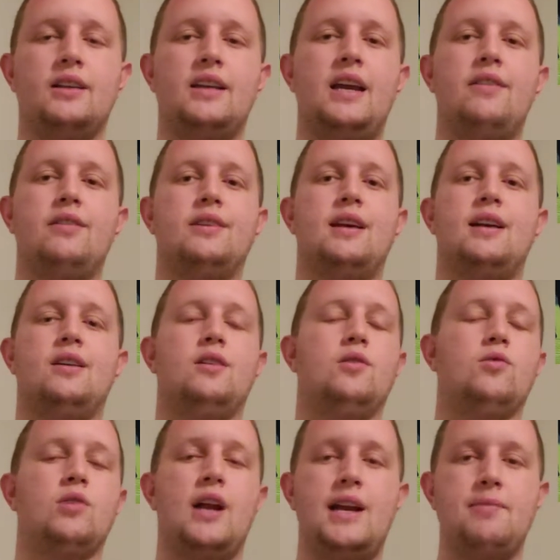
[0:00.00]
Davis had a
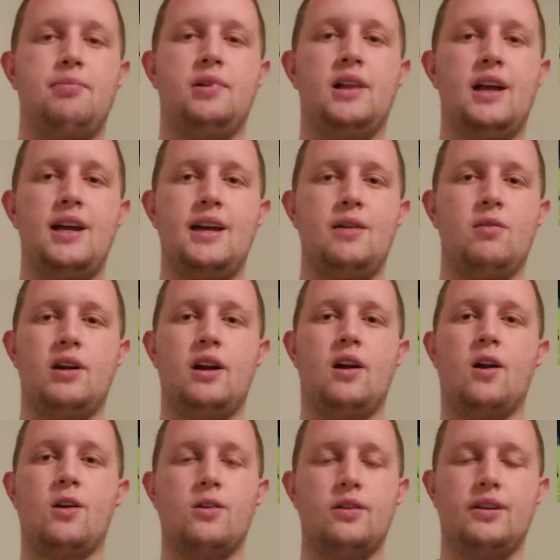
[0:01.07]
great play where he
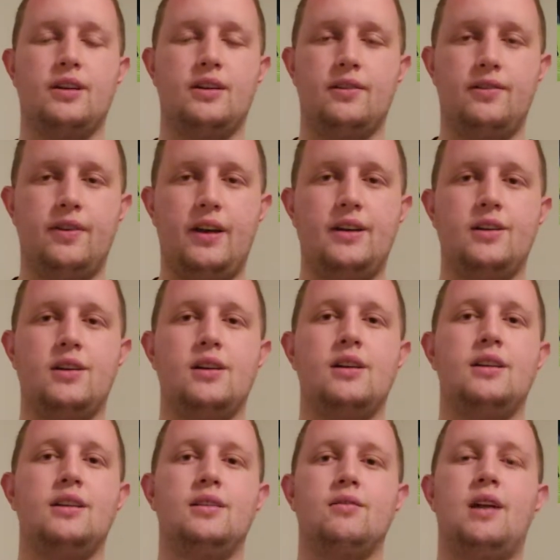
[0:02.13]
hurdled the defender
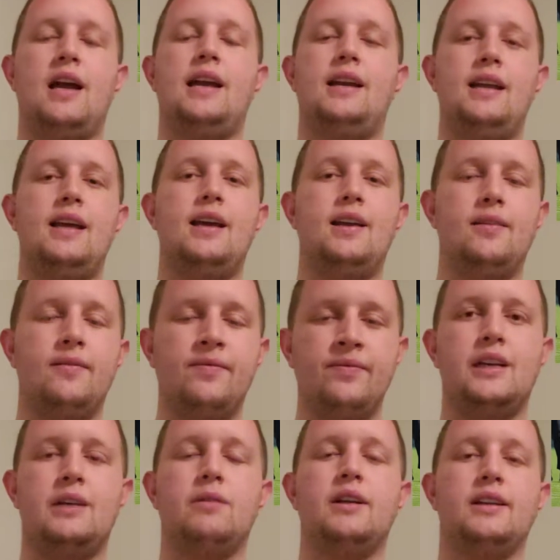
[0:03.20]
and ran it in, and
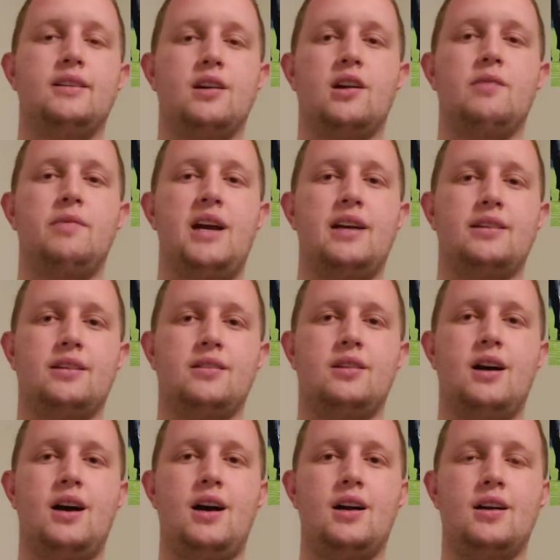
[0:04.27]
he really turned back the
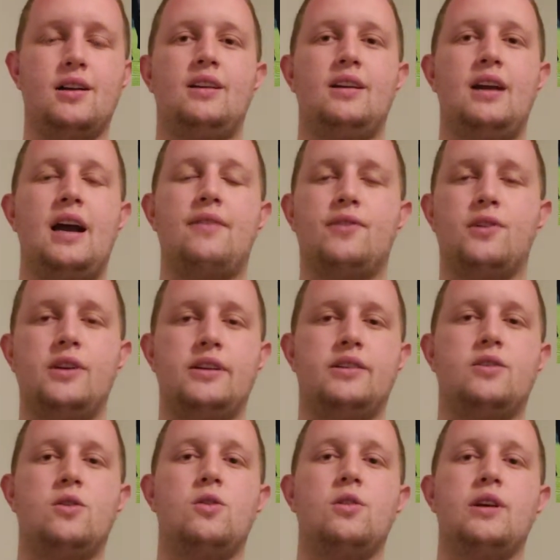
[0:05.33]
clock. After he
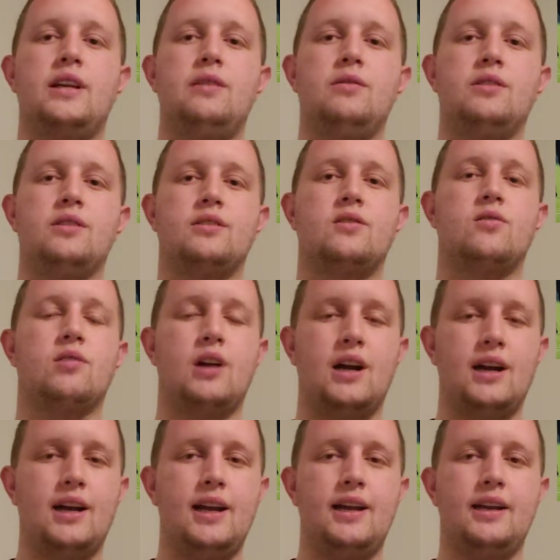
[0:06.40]
scored, he was
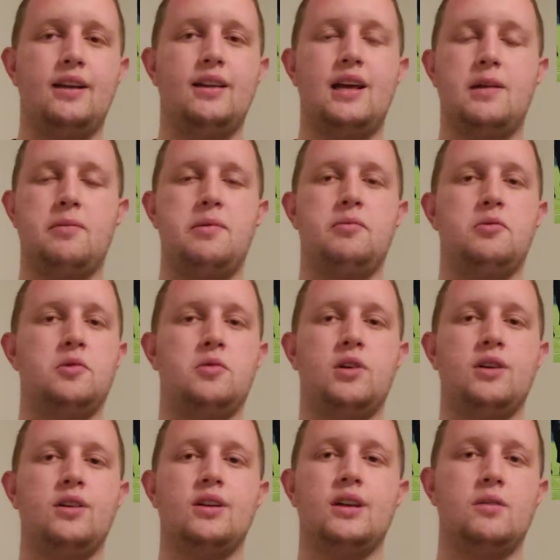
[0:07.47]
crying, and a lot of people were
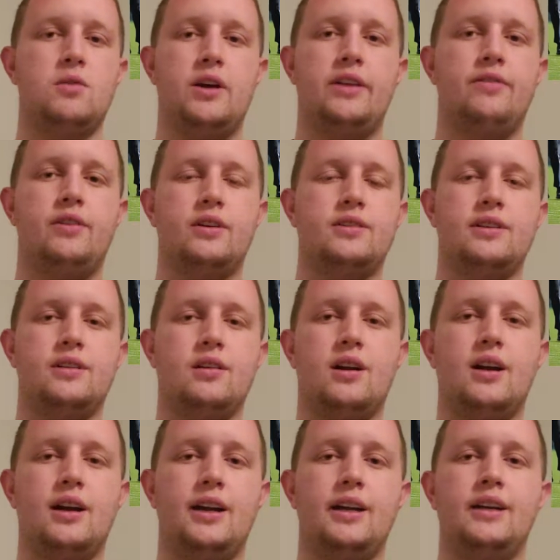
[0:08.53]
wondering, like, why the fuck is he
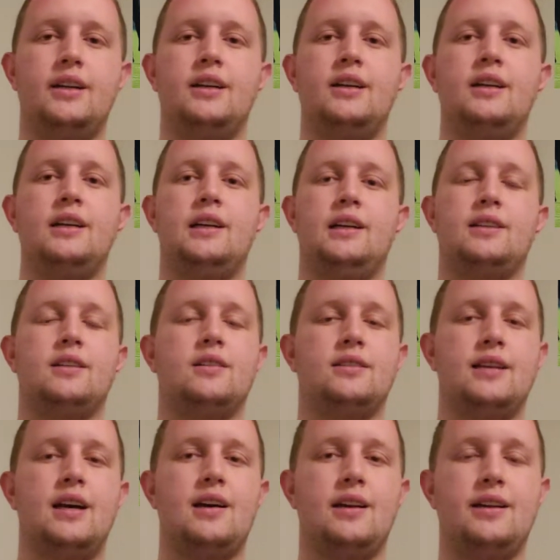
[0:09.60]
crying? And it turns
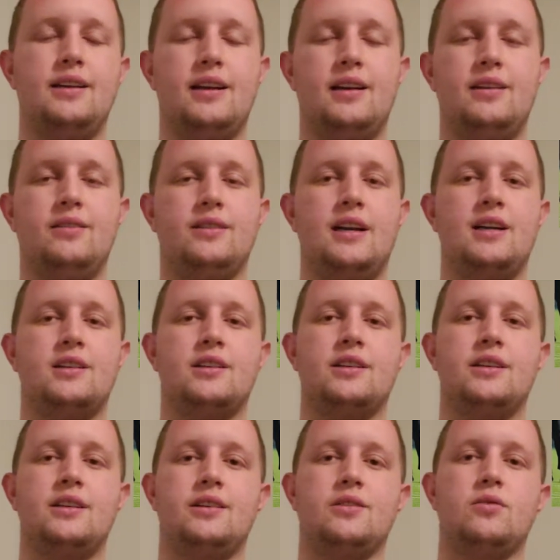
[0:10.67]
out he was
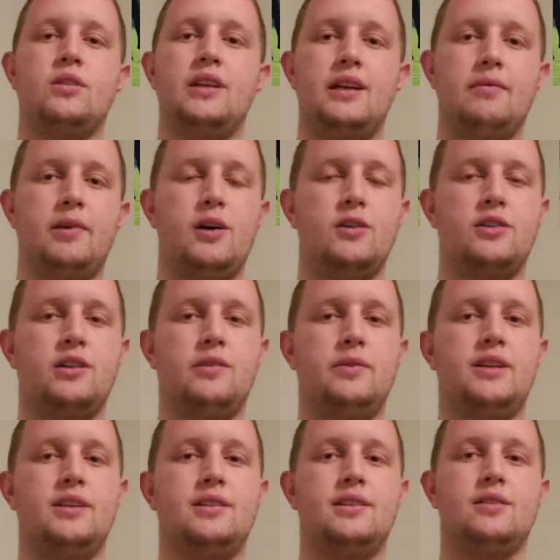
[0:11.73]
actually just really emotional
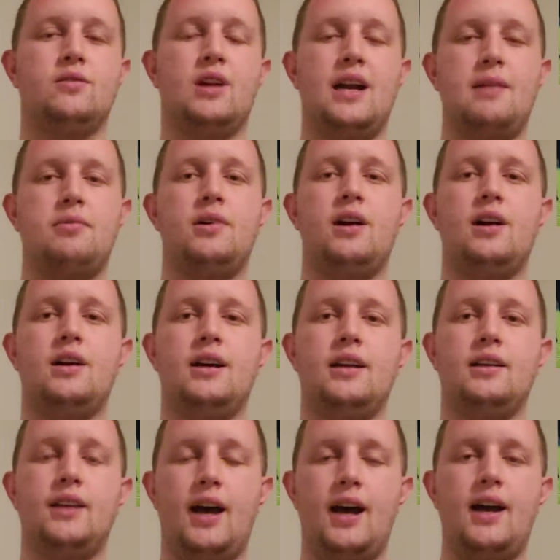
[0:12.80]
because his grandpa had
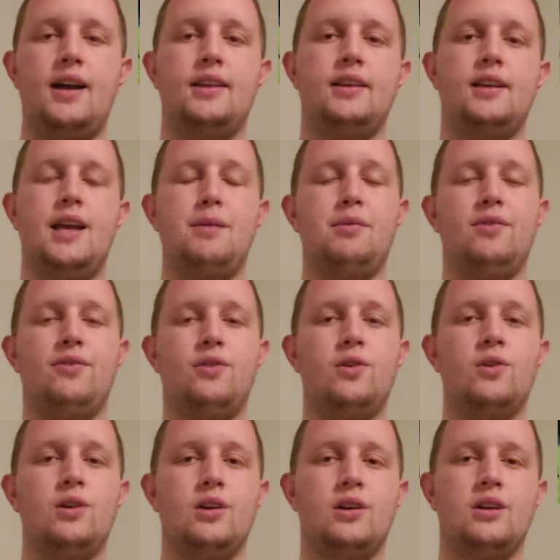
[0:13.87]
died the day
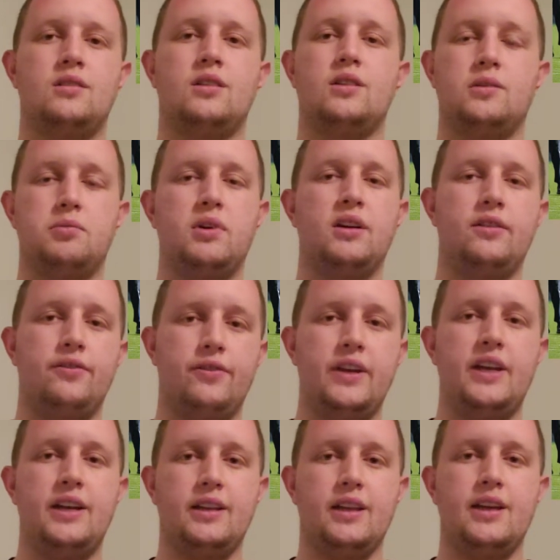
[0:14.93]
before. So it was pretty
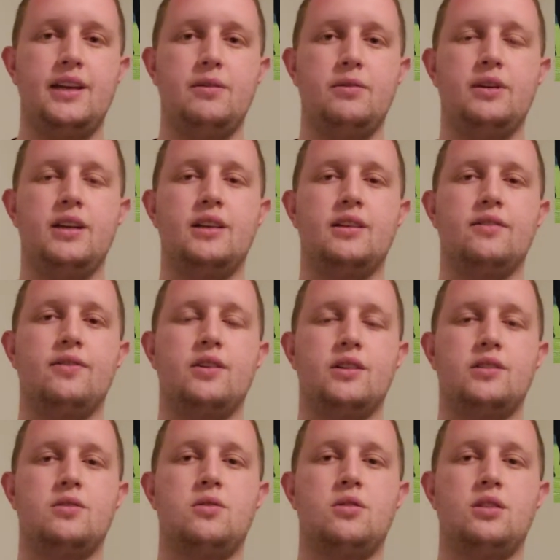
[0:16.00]
fitting that he would get the first
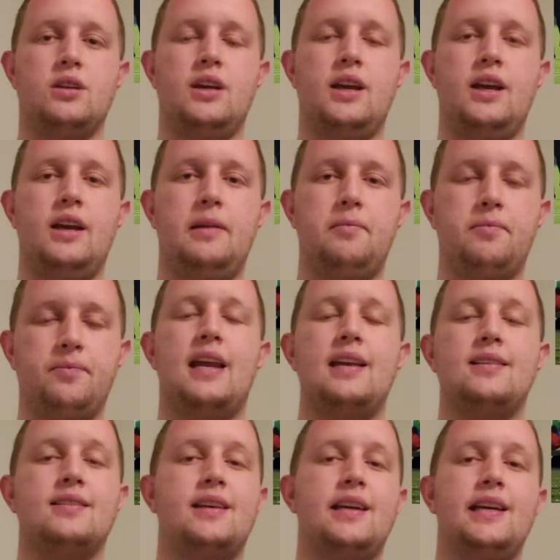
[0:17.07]
score of the game. Case
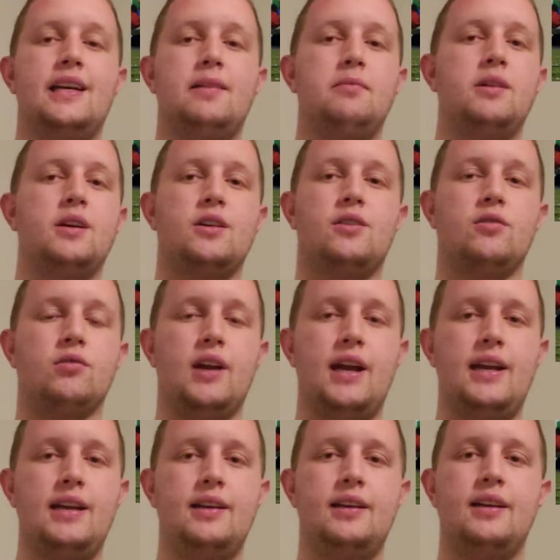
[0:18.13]
Keenum looked
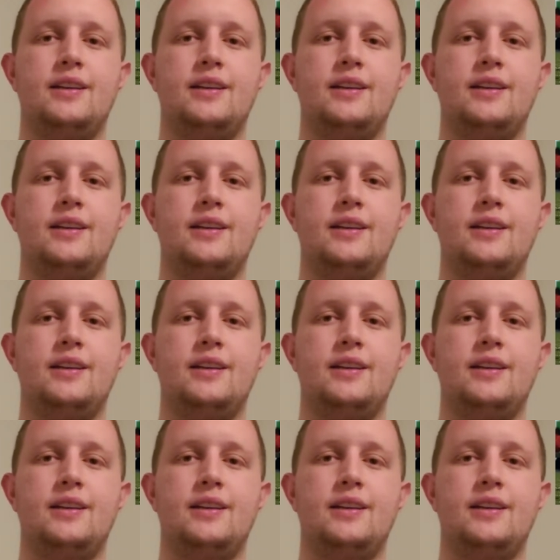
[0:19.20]
great. He